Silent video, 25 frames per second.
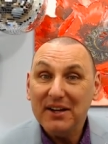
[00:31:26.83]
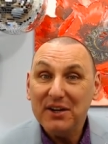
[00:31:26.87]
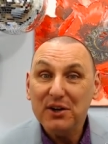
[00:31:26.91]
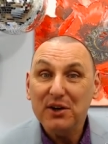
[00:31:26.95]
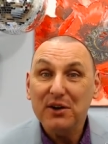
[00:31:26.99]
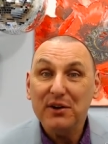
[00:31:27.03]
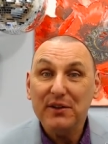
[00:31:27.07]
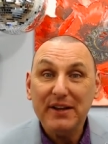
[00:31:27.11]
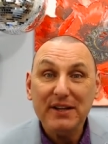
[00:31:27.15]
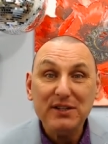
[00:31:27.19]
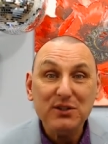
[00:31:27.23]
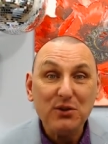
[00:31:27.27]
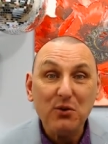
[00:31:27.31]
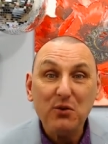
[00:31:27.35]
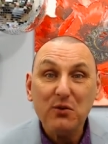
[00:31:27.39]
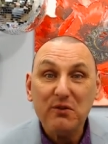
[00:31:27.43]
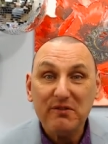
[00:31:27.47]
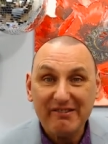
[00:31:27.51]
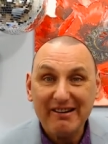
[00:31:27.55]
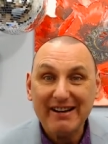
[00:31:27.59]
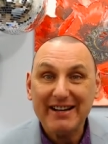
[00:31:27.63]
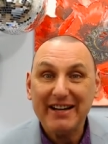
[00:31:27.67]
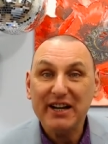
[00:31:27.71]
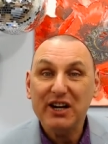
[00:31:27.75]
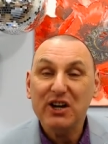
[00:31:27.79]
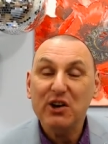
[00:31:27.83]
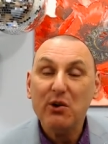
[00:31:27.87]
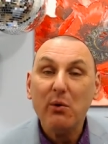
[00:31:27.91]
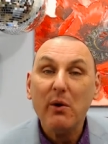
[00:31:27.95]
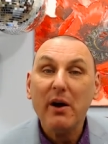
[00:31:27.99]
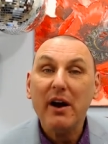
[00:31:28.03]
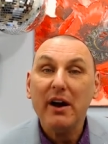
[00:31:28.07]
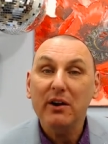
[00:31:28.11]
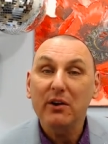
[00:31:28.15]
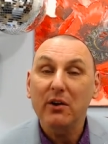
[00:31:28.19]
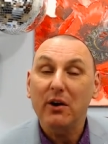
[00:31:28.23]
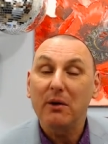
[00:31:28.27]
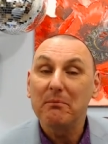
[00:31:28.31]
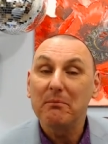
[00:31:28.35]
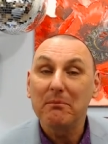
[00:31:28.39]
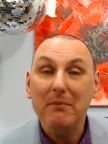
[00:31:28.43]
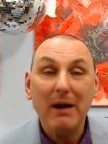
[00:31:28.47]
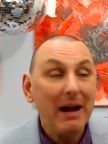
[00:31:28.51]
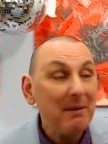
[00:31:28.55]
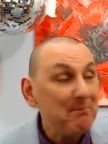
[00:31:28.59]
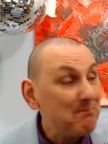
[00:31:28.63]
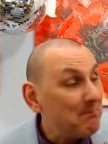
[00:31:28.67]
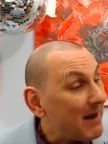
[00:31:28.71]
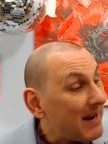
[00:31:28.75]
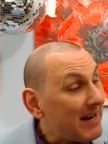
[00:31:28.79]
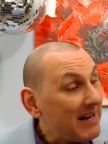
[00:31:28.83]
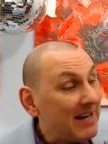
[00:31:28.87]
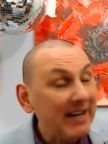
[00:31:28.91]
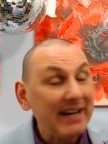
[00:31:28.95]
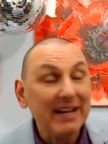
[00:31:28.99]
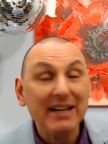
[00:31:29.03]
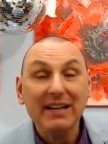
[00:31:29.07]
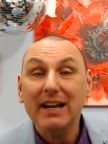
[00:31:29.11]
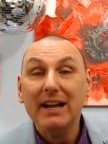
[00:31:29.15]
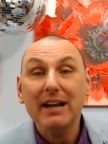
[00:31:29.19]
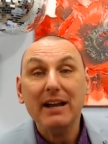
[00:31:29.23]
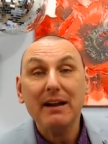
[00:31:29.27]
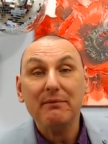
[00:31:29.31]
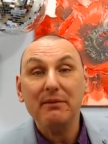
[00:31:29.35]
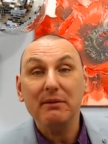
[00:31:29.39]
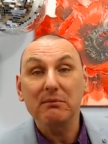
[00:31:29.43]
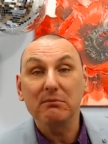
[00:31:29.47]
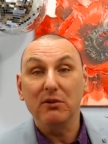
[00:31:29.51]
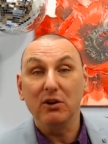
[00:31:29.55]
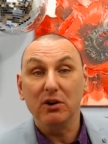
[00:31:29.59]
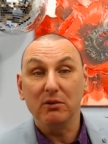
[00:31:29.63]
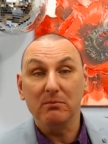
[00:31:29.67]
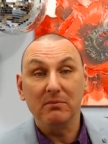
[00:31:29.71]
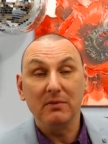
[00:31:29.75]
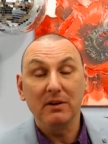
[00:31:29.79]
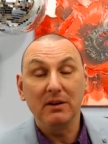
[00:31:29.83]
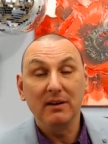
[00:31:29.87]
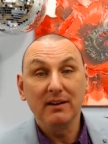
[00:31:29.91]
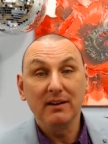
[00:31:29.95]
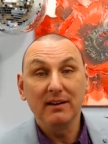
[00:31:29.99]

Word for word: you know there's already quite a lot, mainly in the living room,